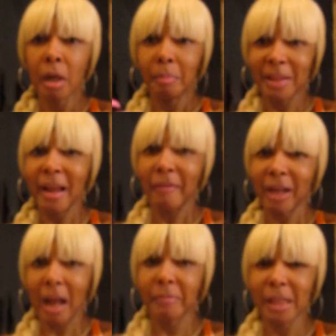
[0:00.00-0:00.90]
But they're
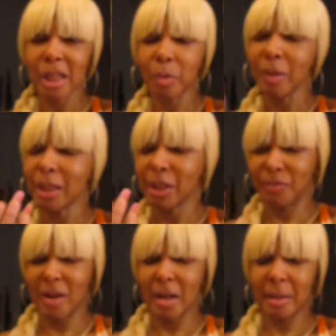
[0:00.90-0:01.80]
having a conversation, which is
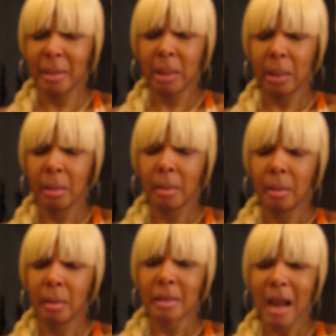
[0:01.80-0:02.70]
fine.
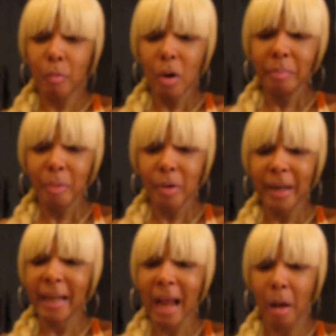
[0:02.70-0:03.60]
At one
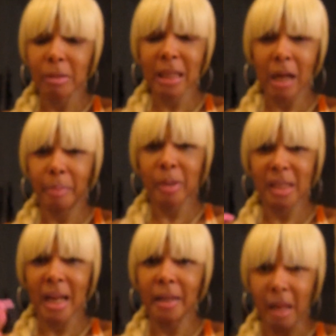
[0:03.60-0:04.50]
point, I was the kind of
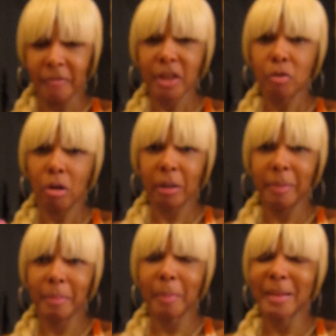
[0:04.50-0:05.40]
person that loved to talk to
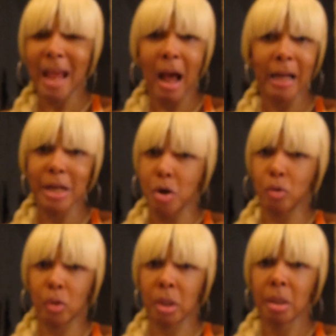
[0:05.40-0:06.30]
people, but now I
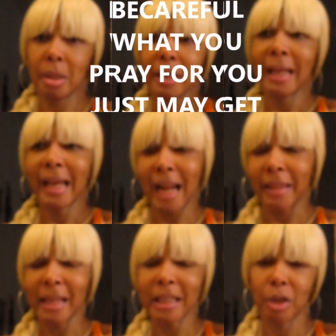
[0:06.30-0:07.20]
don't. And I
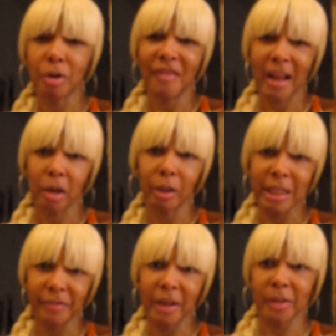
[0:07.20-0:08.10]
think it's due to the fact all
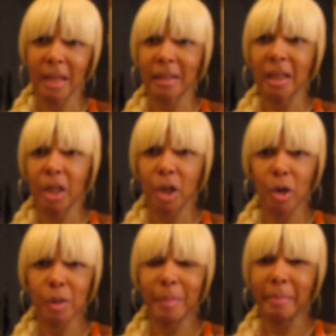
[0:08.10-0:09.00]
these videos I've done of the
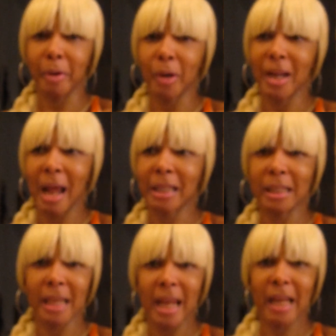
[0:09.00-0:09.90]
girls being murdered, I
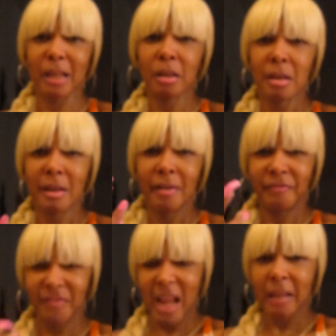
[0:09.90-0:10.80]
just can't
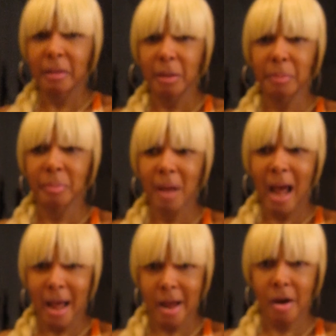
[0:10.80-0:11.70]
fathom
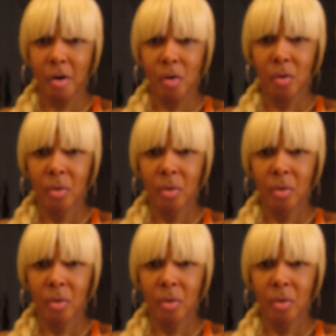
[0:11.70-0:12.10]
how